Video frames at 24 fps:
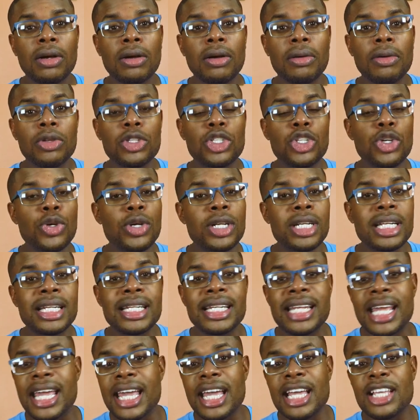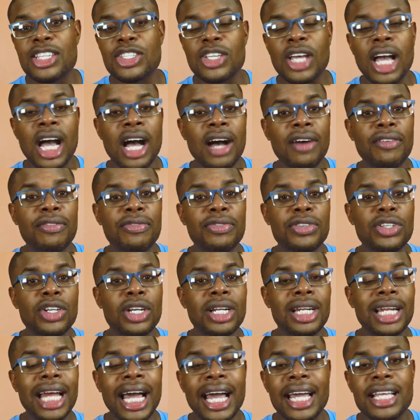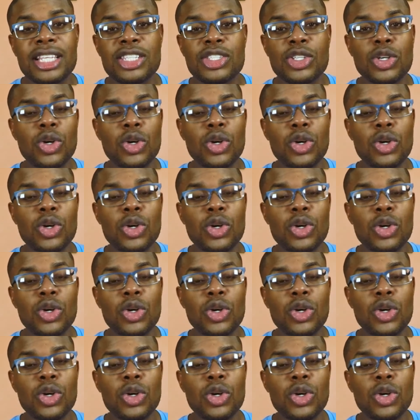during the days you have your lights